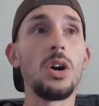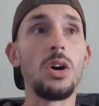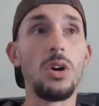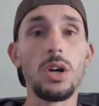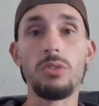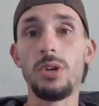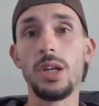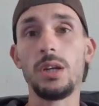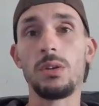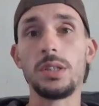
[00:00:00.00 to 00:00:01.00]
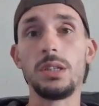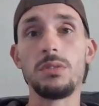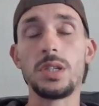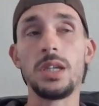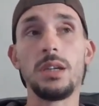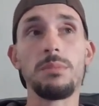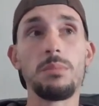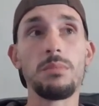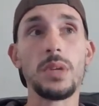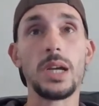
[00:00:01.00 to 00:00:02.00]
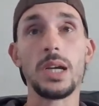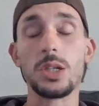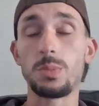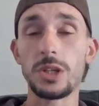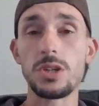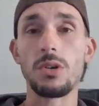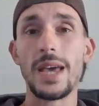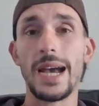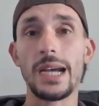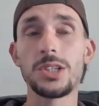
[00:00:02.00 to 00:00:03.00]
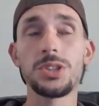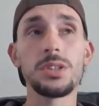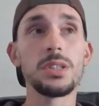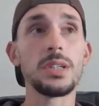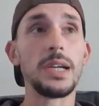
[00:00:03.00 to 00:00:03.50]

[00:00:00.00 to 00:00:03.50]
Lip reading: I really like using it, especially on ash.